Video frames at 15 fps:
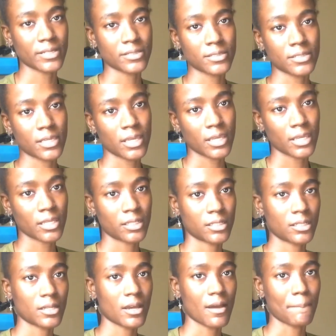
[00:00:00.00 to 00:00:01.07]

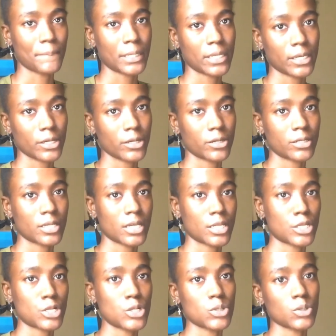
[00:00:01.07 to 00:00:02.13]
skin appeared
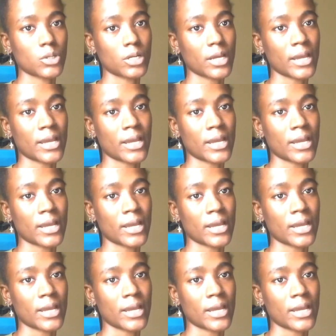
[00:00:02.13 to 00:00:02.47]
and look.